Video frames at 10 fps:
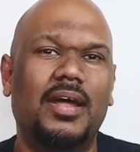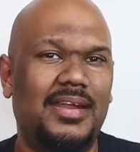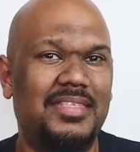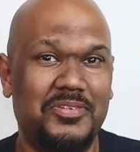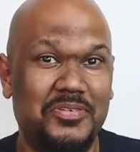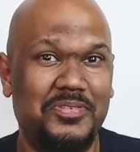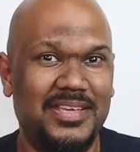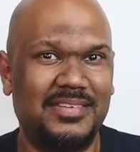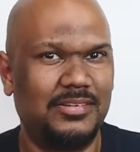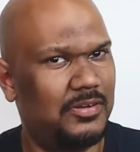another good
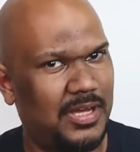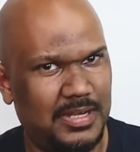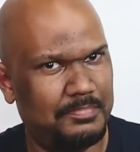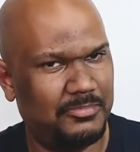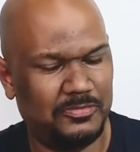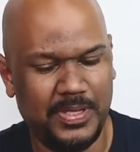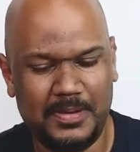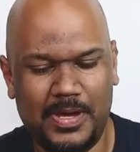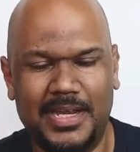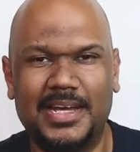reason, although I didn't
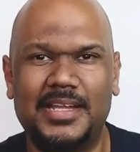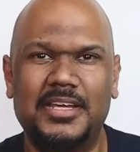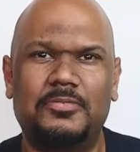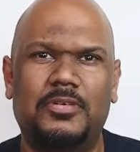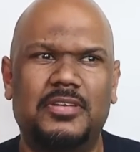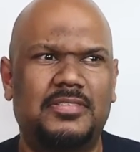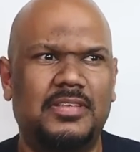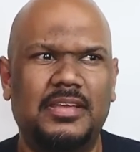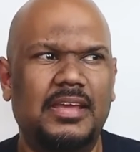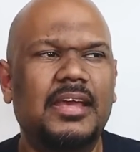speak about it earlier,
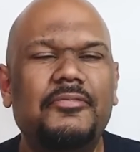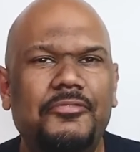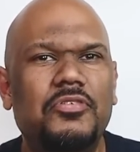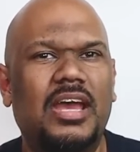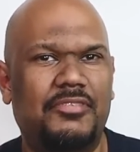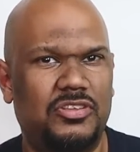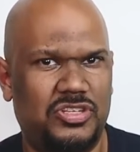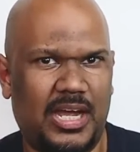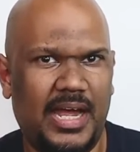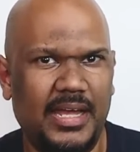was if you have a
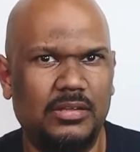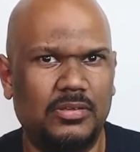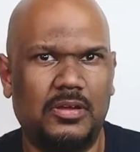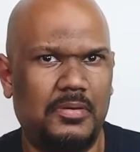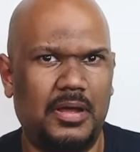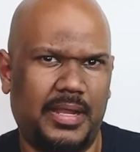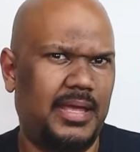child or